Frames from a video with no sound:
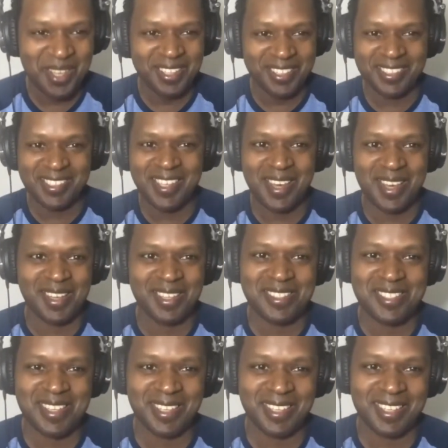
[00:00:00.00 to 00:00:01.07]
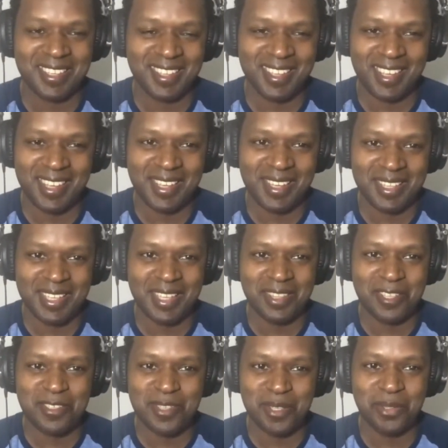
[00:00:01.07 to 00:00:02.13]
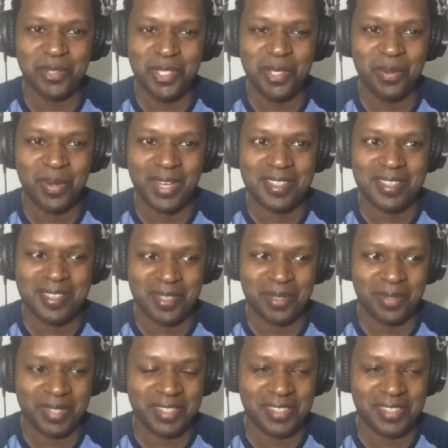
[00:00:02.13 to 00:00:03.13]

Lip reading: Yeah, it's like, and again, there's no nuance to it.